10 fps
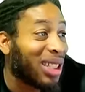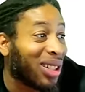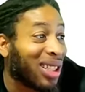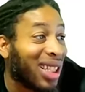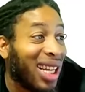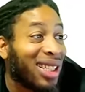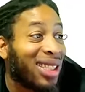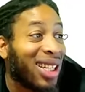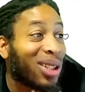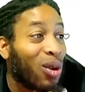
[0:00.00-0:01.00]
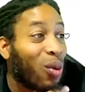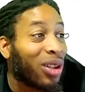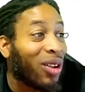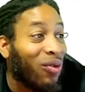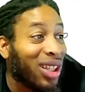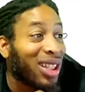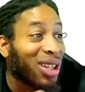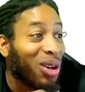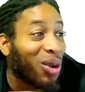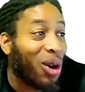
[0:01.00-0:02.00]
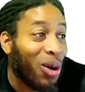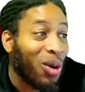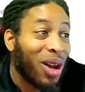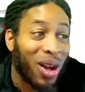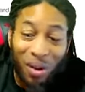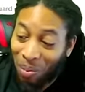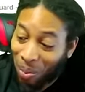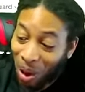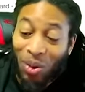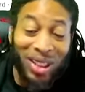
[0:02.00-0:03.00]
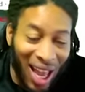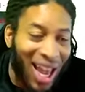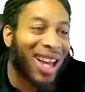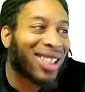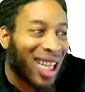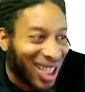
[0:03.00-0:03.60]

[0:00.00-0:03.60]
jugger said, just hoop with the fifty year old bro was ass.